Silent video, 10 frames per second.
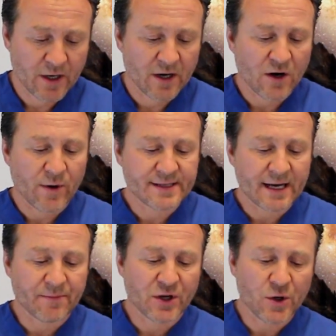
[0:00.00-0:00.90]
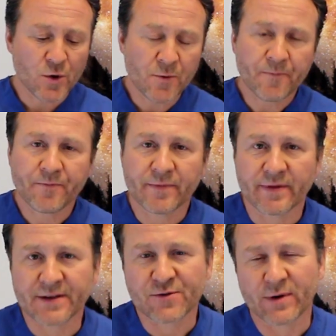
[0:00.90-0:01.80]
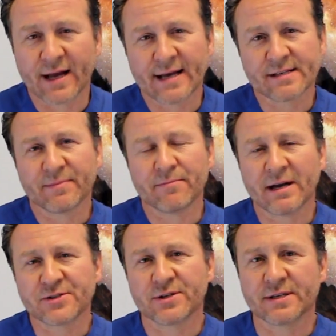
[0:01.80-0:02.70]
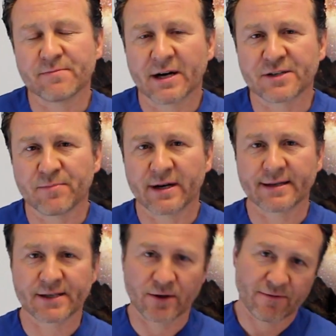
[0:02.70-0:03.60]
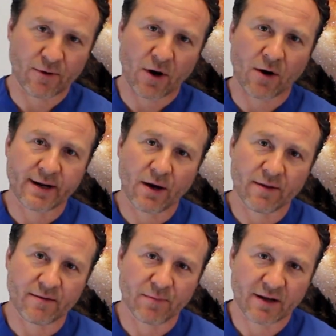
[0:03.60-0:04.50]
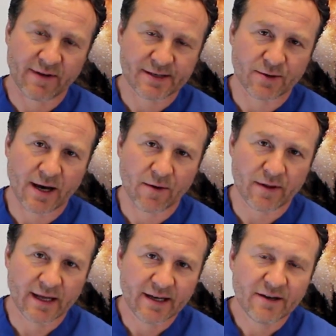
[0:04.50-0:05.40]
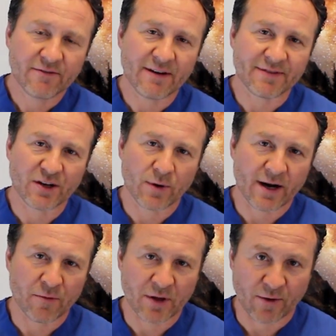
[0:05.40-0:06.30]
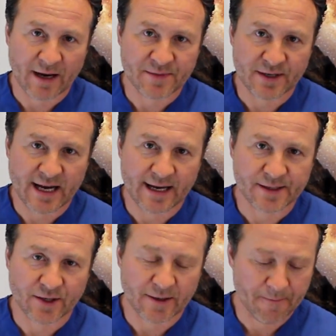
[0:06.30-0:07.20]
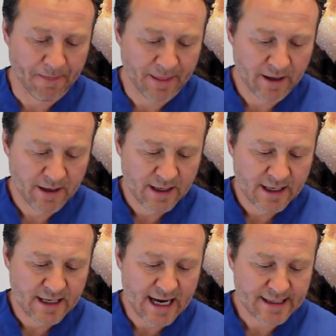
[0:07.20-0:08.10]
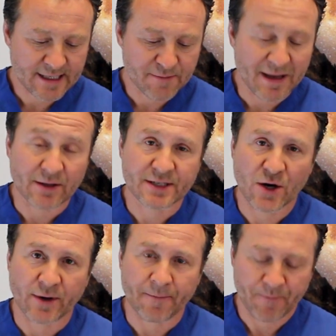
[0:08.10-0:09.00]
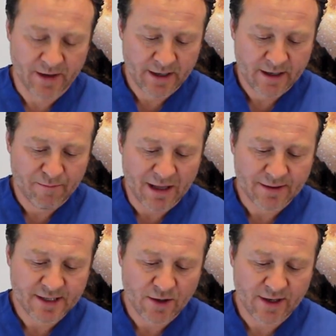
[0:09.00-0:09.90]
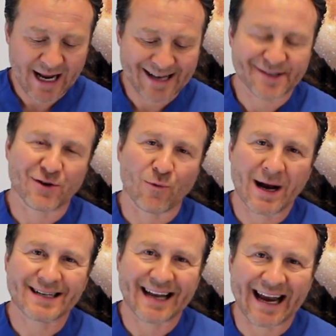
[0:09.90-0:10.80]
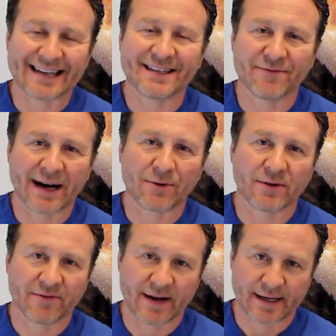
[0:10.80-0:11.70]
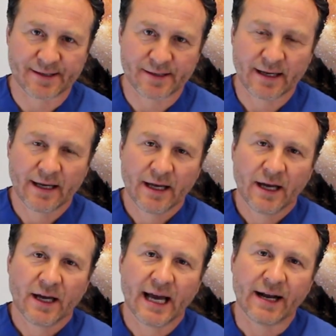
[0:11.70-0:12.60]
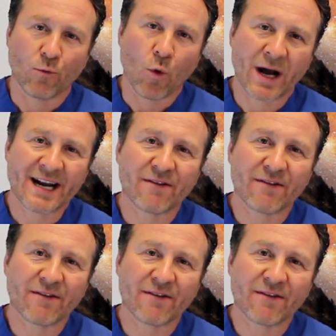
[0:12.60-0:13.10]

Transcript: Coenzyme Q, this one hasn't been mentioned as much, but it's good for heart health and blood vessel health. 50 to 100 milligrams a day is good. Next is melatonin. Melatonin has direct antiviral effects, and 1 to